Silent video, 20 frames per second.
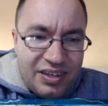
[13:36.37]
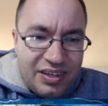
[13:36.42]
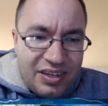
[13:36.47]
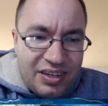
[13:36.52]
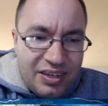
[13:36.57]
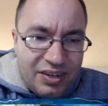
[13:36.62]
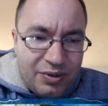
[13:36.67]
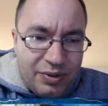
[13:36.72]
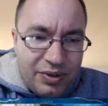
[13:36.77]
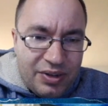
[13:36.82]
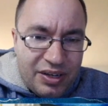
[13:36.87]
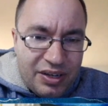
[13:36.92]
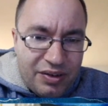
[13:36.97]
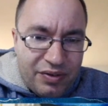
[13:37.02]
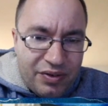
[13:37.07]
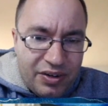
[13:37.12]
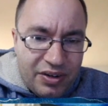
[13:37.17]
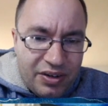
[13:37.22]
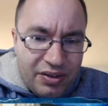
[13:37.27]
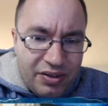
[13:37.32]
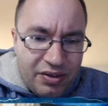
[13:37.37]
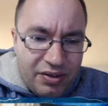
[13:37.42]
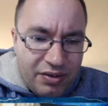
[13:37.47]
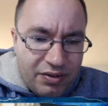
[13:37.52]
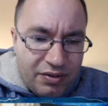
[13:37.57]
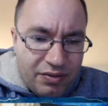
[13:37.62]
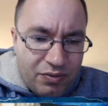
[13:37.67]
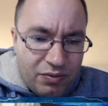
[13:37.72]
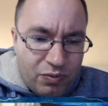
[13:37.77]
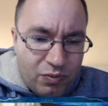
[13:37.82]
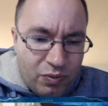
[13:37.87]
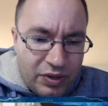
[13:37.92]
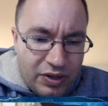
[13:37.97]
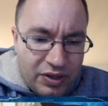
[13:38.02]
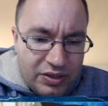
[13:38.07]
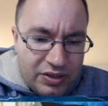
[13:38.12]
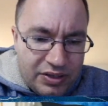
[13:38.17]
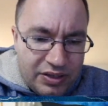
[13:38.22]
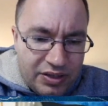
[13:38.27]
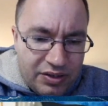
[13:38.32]
Here we have another
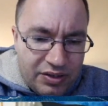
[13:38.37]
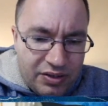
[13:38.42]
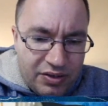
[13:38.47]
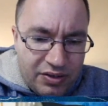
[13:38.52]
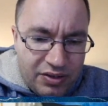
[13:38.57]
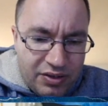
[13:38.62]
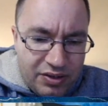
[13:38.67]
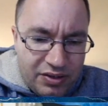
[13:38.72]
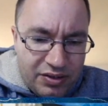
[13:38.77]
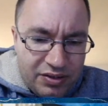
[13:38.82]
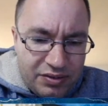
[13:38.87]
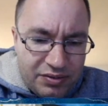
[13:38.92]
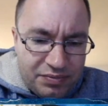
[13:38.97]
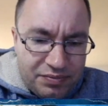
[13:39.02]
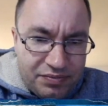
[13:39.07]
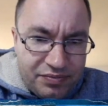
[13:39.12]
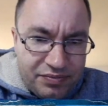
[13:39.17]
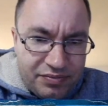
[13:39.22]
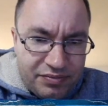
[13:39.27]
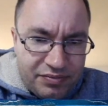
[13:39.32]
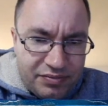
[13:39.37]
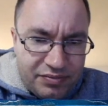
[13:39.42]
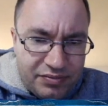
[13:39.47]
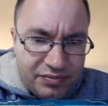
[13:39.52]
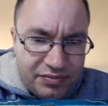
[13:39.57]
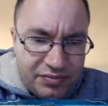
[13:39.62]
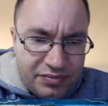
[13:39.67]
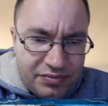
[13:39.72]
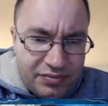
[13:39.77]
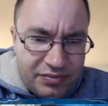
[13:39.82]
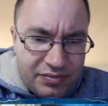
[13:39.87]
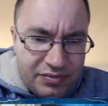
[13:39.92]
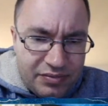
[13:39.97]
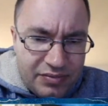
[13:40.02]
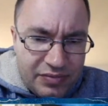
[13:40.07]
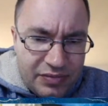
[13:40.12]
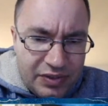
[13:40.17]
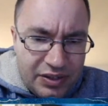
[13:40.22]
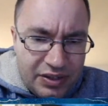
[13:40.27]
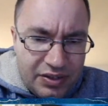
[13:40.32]
well-centered card.
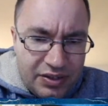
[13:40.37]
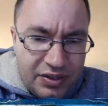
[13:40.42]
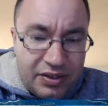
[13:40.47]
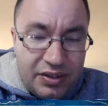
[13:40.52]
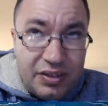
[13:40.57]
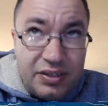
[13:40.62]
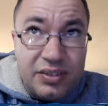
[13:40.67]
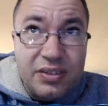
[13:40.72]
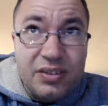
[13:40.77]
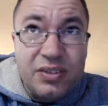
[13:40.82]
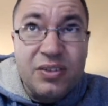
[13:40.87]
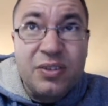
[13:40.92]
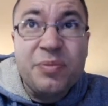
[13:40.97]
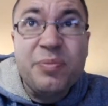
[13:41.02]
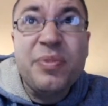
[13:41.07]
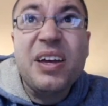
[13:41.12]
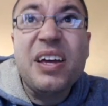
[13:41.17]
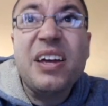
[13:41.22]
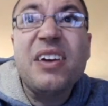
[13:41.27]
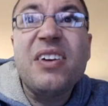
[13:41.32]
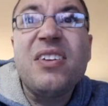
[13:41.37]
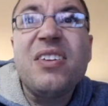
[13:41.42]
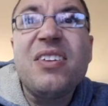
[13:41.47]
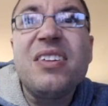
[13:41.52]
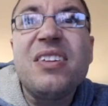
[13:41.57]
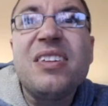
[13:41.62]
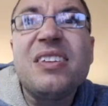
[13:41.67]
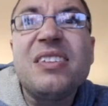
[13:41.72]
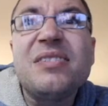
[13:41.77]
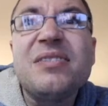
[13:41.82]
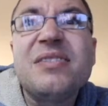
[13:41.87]
Doesn't look bad at all.